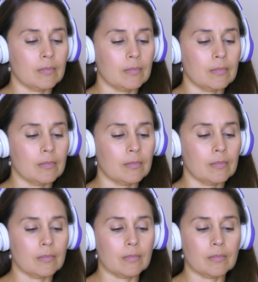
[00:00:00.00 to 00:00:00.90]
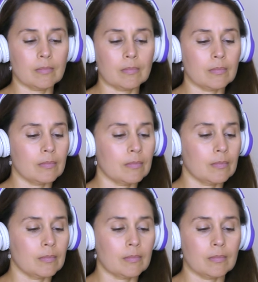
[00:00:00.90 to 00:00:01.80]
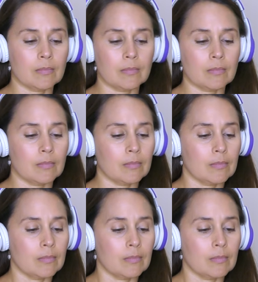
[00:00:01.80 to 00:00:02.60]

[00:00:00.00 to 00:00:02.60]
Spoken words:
Nobody speaks.